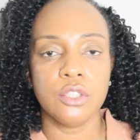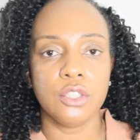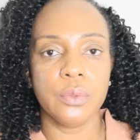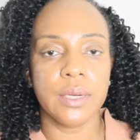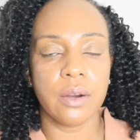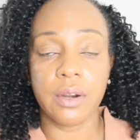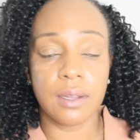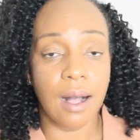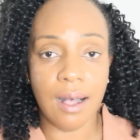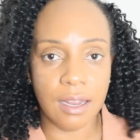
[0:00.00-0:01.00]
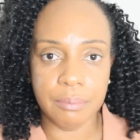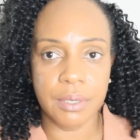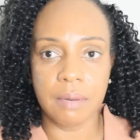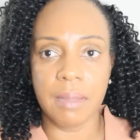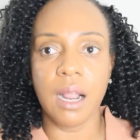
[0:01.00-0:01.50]
during our God
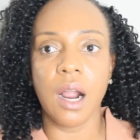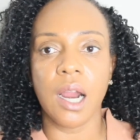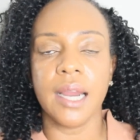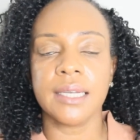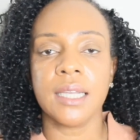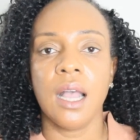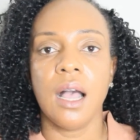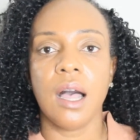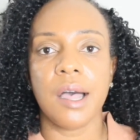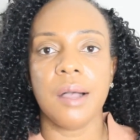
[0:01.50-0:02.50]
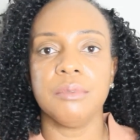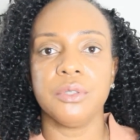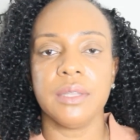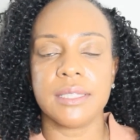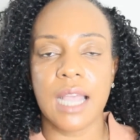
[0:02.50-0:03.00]
put on my heart um,
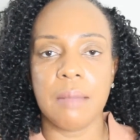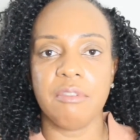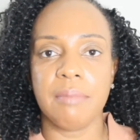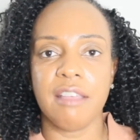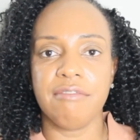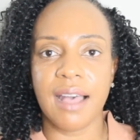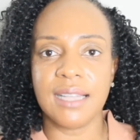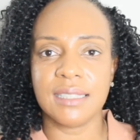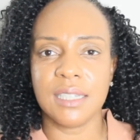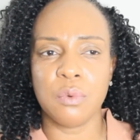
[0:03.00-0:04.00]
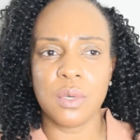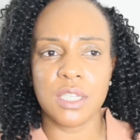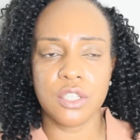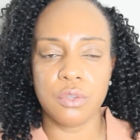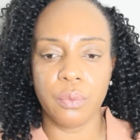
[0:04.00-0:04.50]
during the time of my fasting
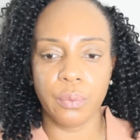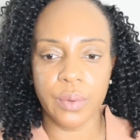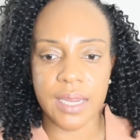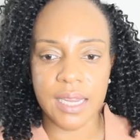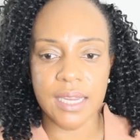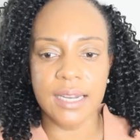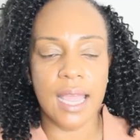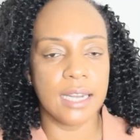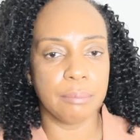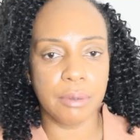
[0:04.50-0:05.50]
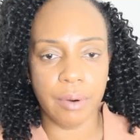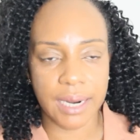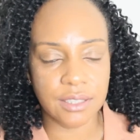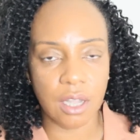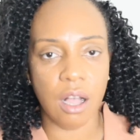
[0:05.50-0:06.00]
was to read and
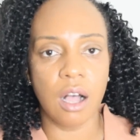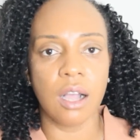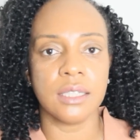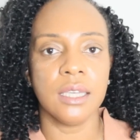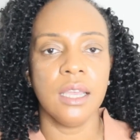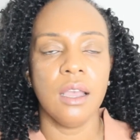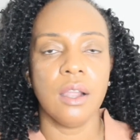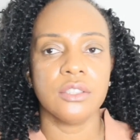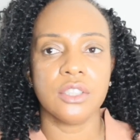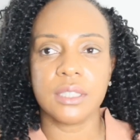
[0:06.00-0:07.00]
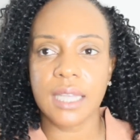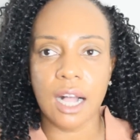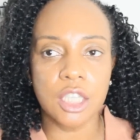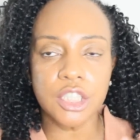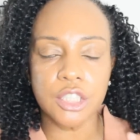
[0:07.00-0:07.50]
press on, just
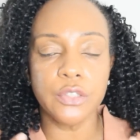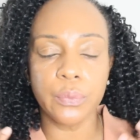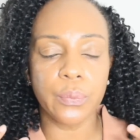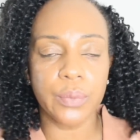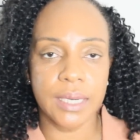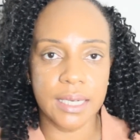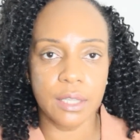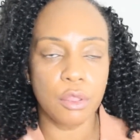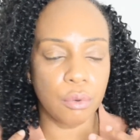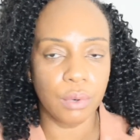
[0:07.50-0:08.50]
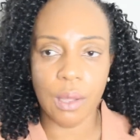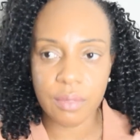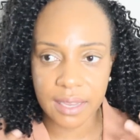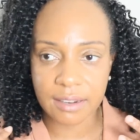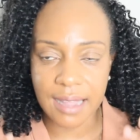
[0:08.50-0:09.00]
continue reading
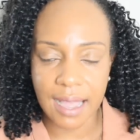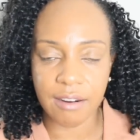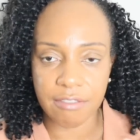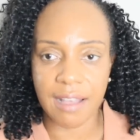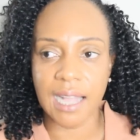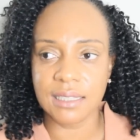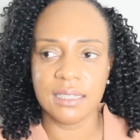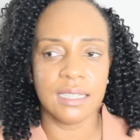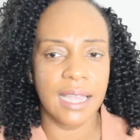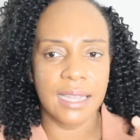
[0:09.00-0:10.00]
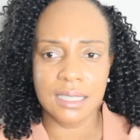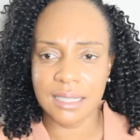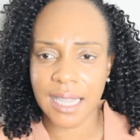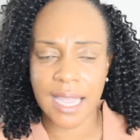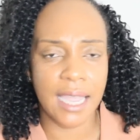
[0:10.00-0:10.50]
throughout the entire fasting, like
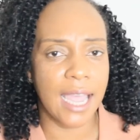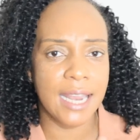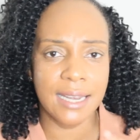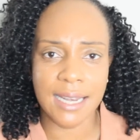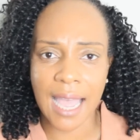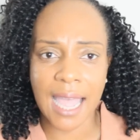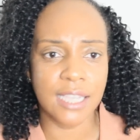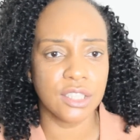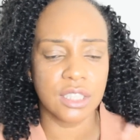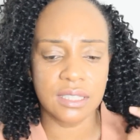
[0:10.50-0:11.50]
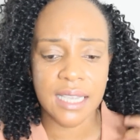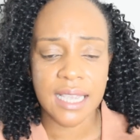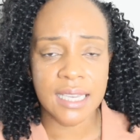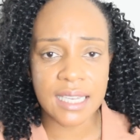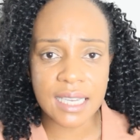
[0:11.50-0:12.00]
day and night, just
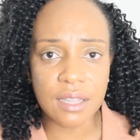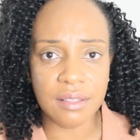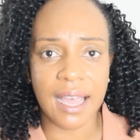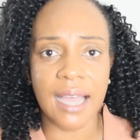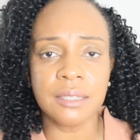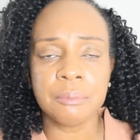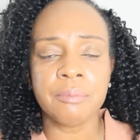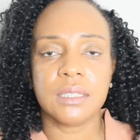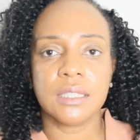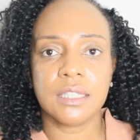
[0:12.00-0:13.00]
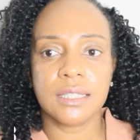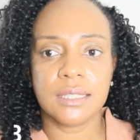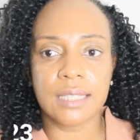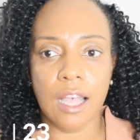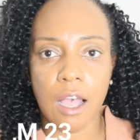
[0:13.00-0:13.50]
eat that.
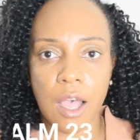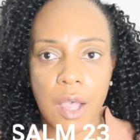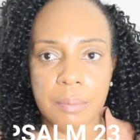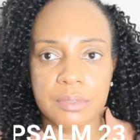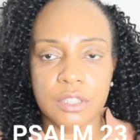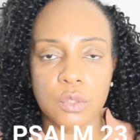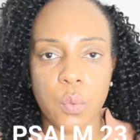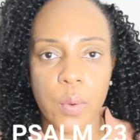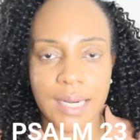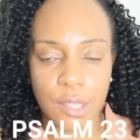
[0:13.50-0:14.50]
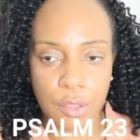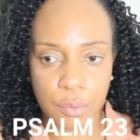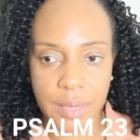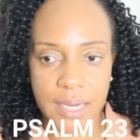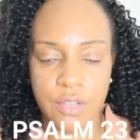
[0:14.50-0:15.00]
Psalms
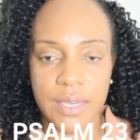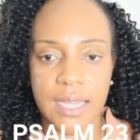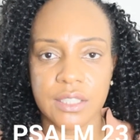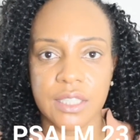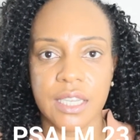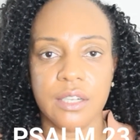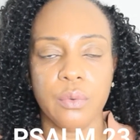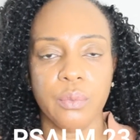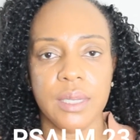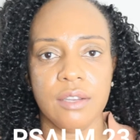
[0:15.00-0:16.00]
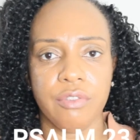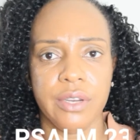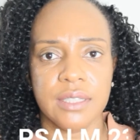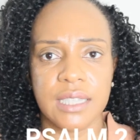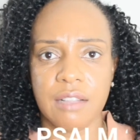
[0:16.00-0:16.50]
twenty-three, and you guys can read it
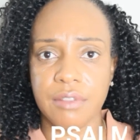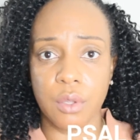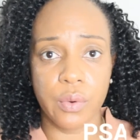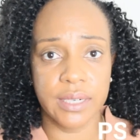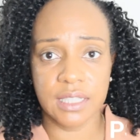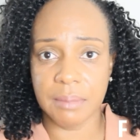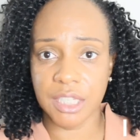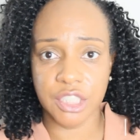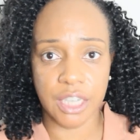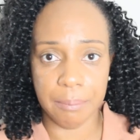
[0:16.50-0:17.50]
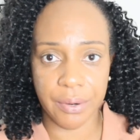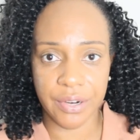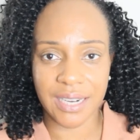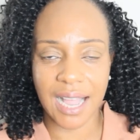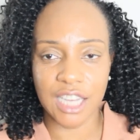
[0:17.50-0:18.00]
for yourself. "The Lord is my
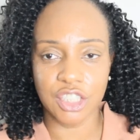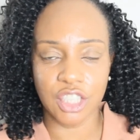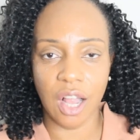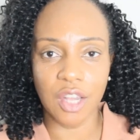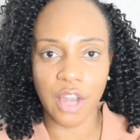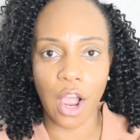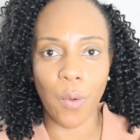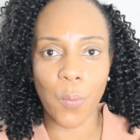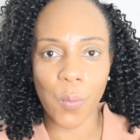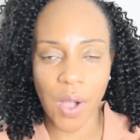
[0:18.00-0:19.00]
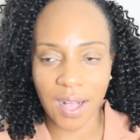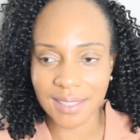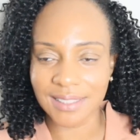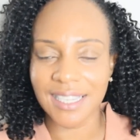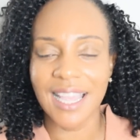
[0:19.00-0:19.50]
shepherd, I shall not
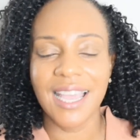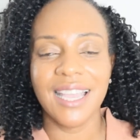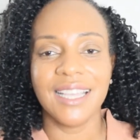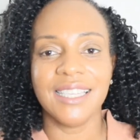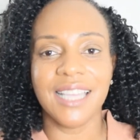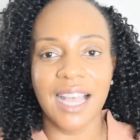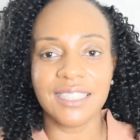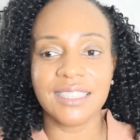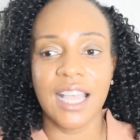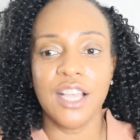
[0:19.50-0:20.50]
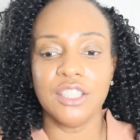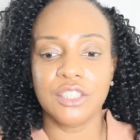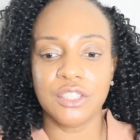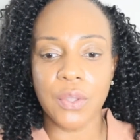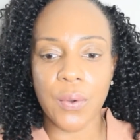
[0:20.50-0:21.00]
want." Yes,
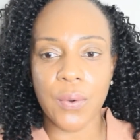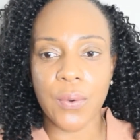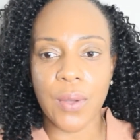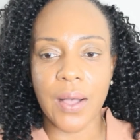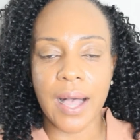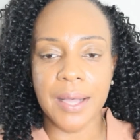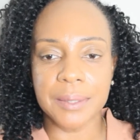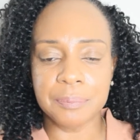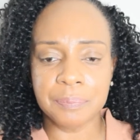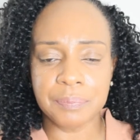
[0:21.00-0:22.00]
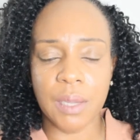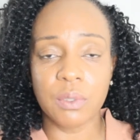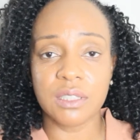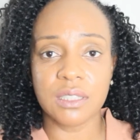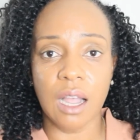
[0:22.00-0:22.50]
so um
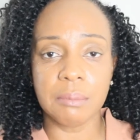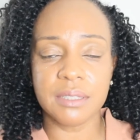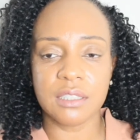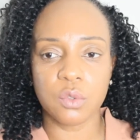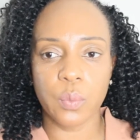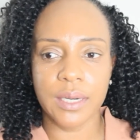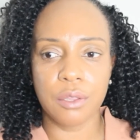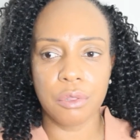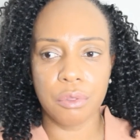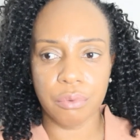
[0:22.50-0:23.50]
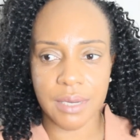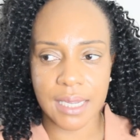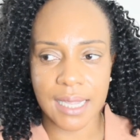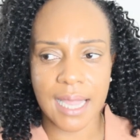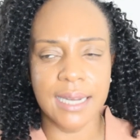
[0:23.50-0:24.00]
it was Psalms
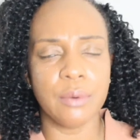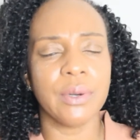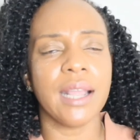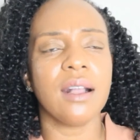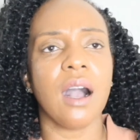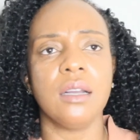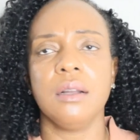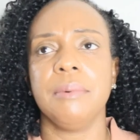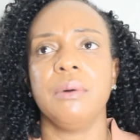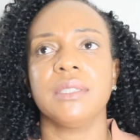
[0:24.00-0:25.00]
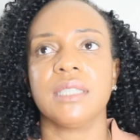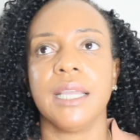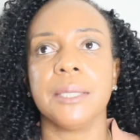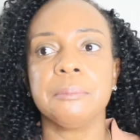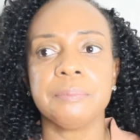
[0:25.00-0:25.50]
twenty-three, and then when I got up I was
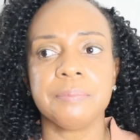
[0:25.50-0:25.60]
like,